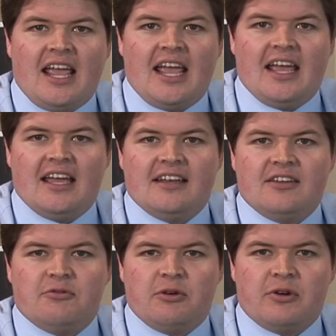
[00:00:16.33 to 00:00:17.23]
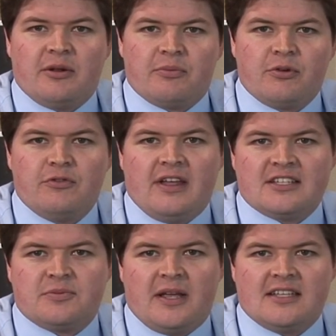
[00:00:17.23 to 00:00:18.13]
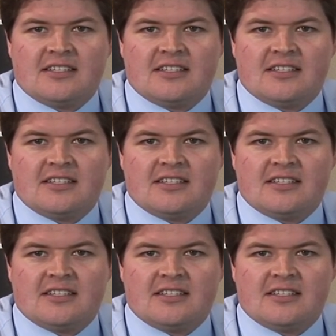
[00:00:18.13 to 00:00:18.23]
and we want to improve that space.